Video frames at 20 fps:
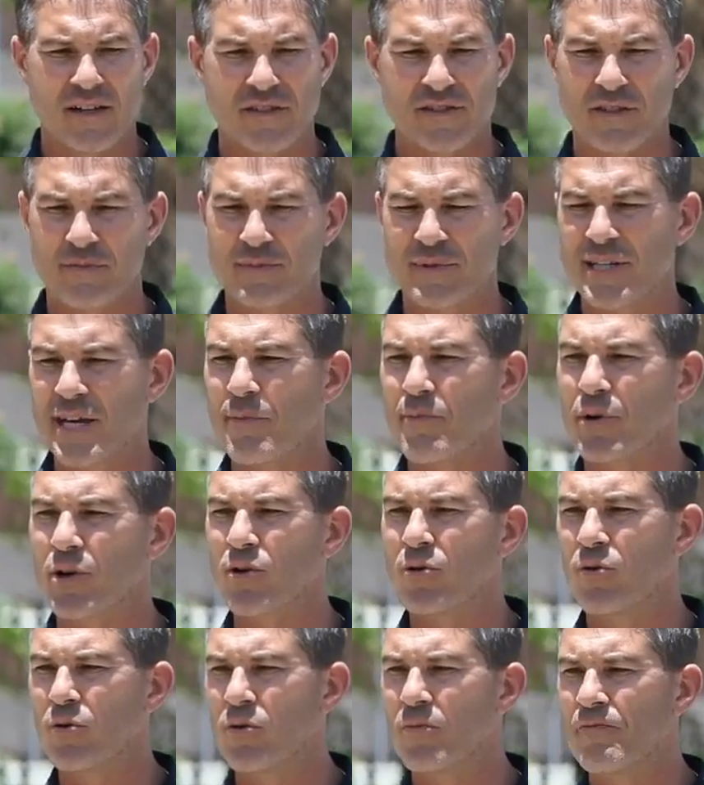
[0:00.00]
some
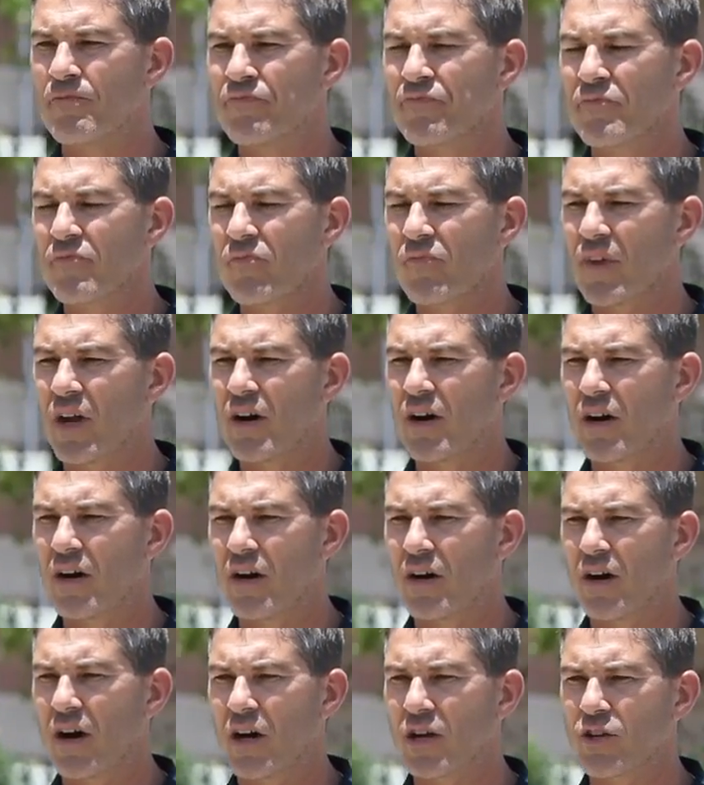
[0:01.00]
typical
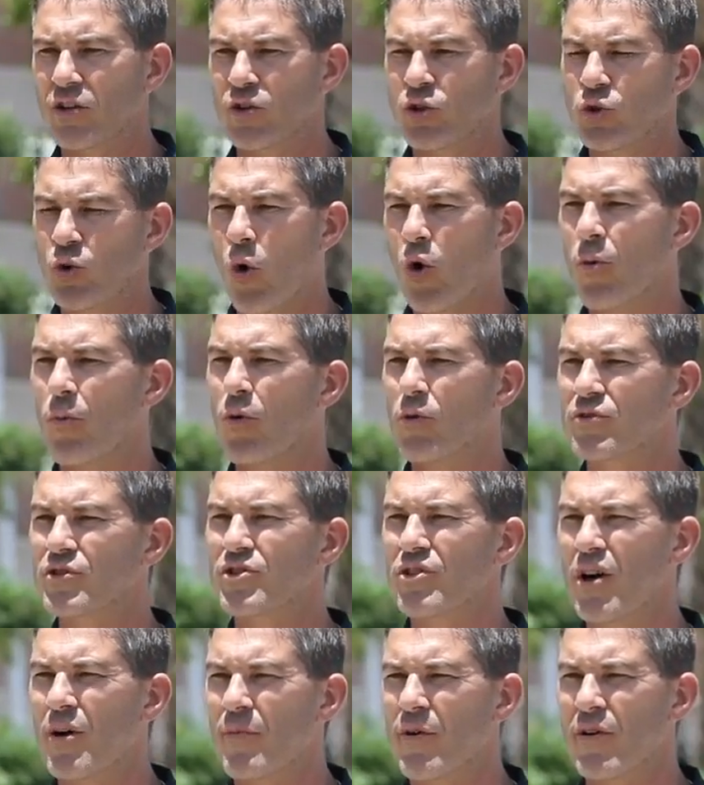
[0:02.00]
normal
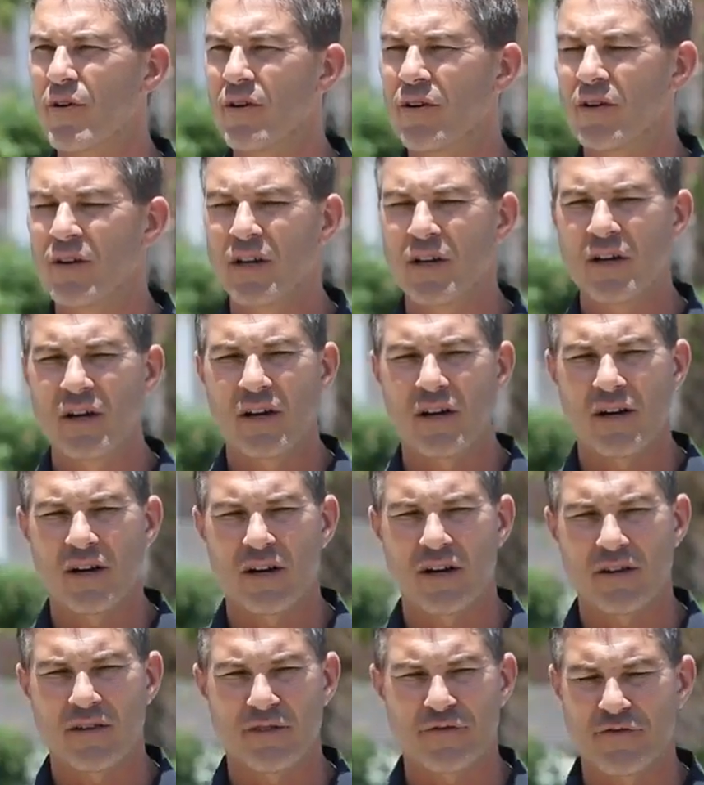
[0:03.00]
summer
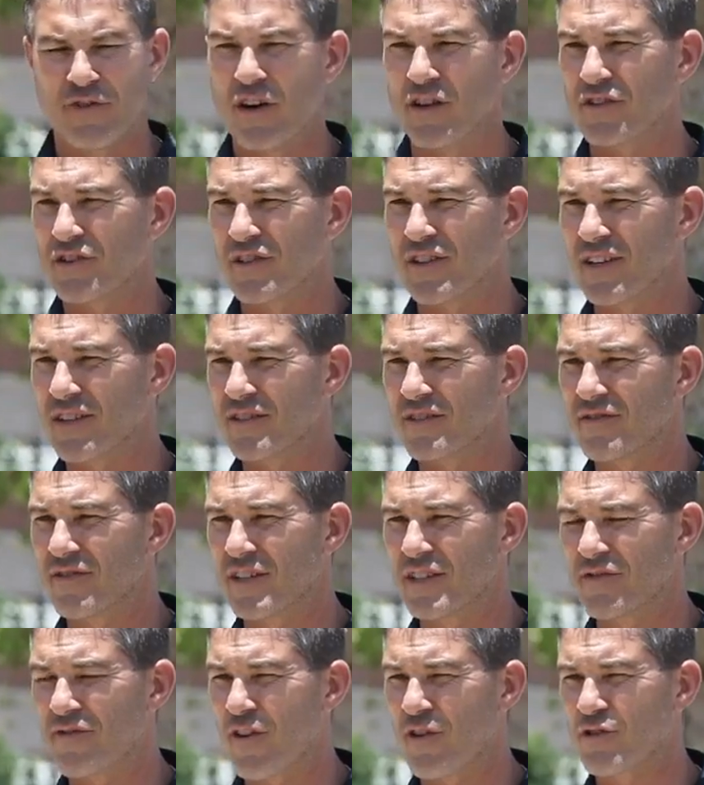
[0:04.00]
functionings.
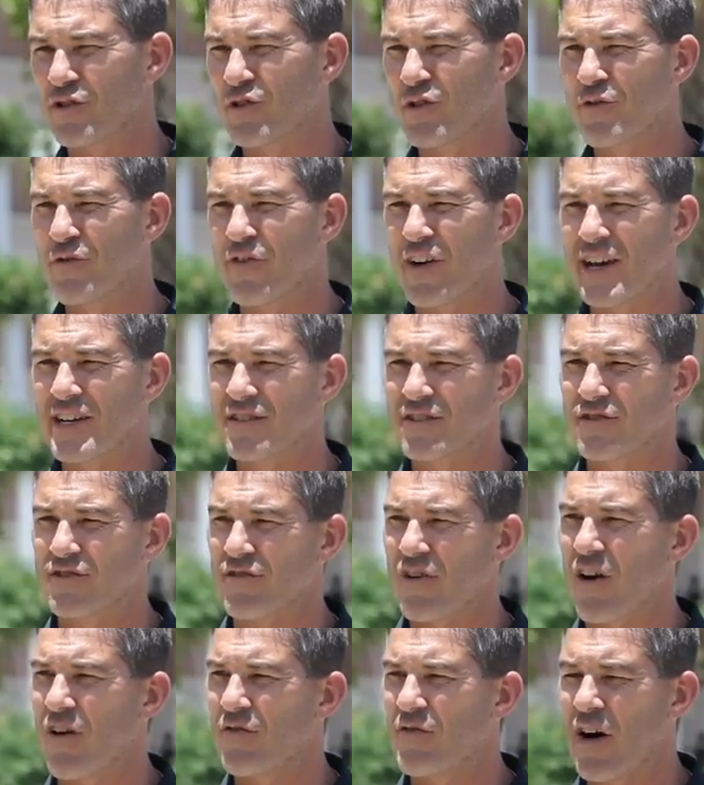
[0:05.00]
These first two phases
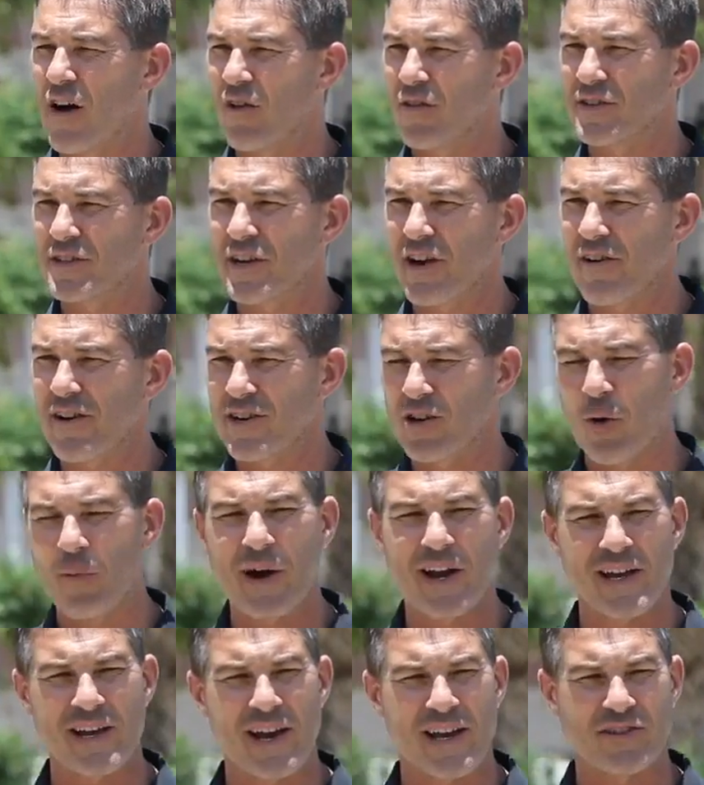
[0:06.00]
are all voluntary.
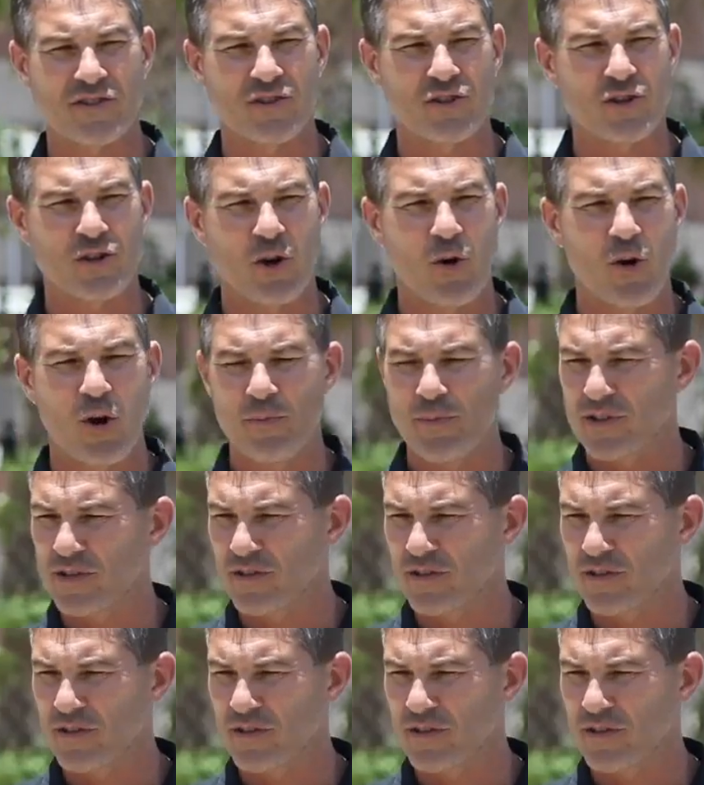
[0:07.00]
Nobody has to show up.